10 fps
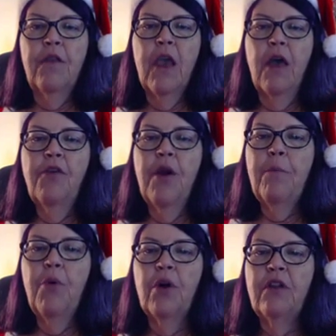The other
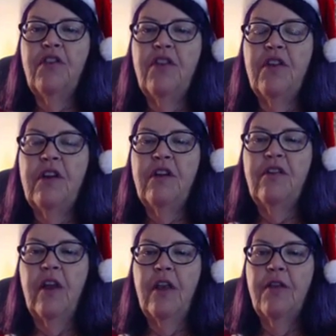important
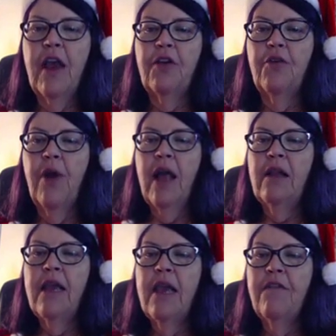statistic that
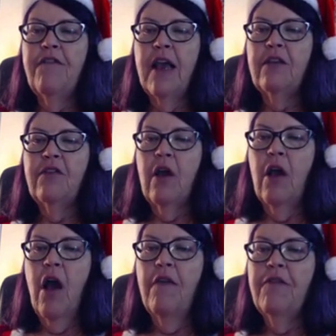directly affects
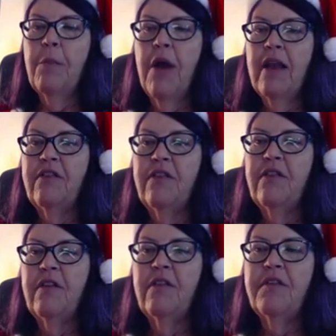offer
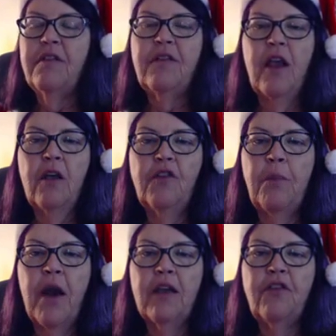prices is the sales
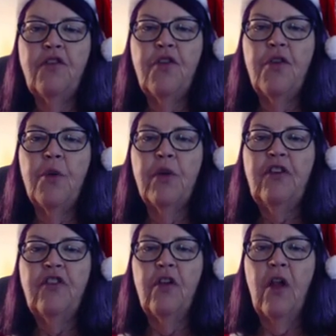price to the
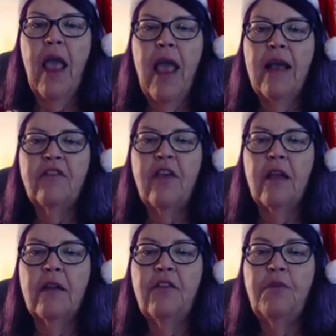original
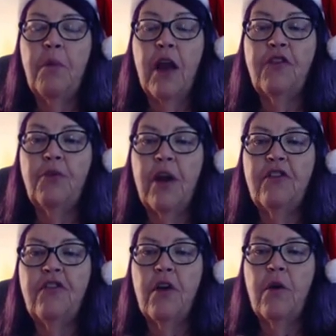asking list price
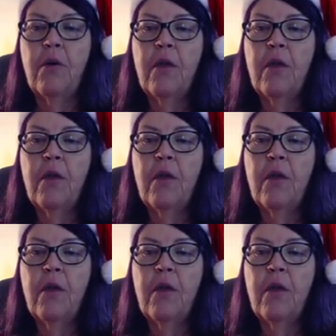ratio.